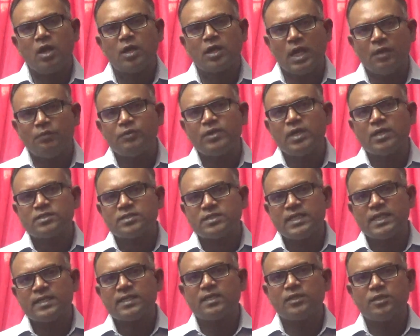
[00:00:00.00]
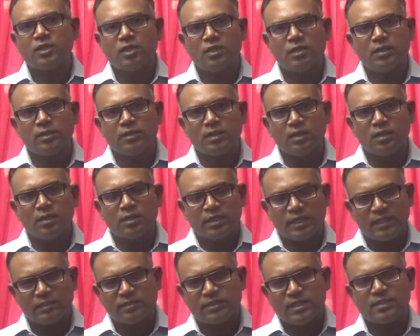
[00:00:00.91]
Kaviraj, taking
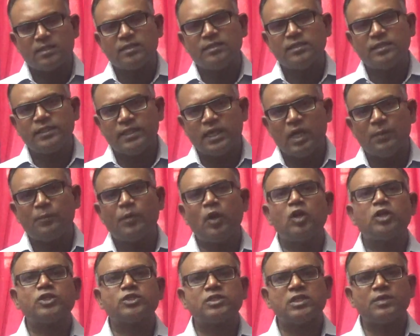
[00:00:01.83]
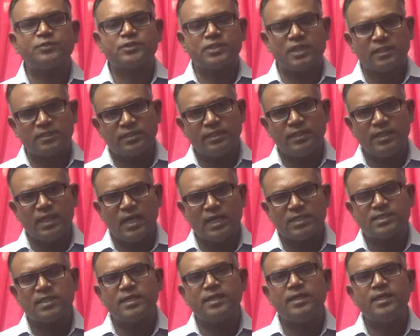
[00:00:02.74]
the abolition of Sati
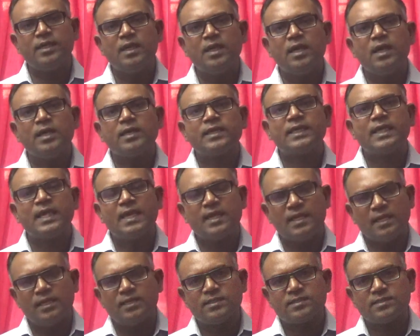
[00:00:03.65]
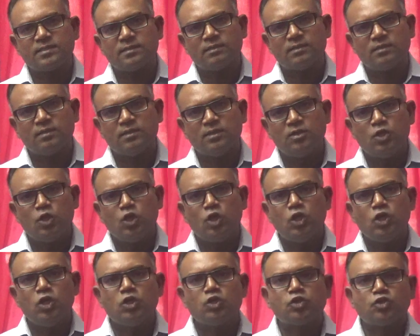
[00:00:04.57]
as a case,
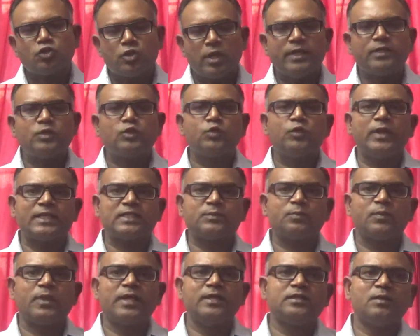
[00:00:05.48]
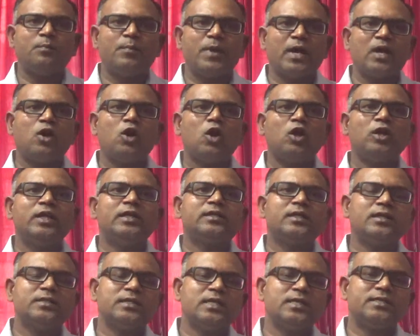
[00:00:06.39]
tried to explain the Bengal
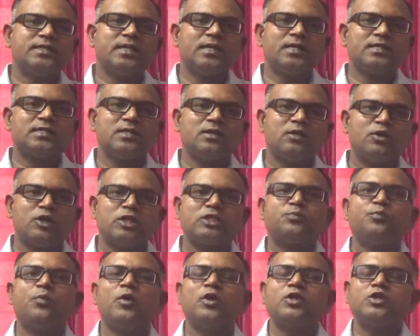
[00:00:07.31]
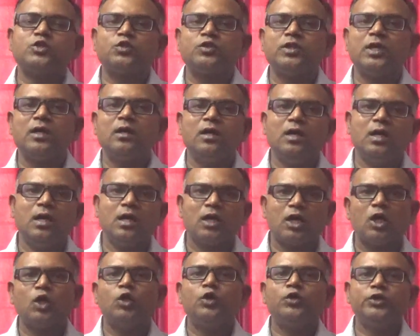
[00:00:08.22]
intelligentsia's response to the
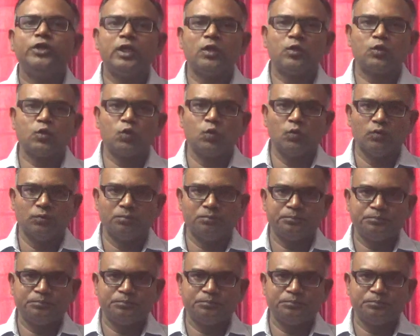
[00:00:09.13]
colonial rule.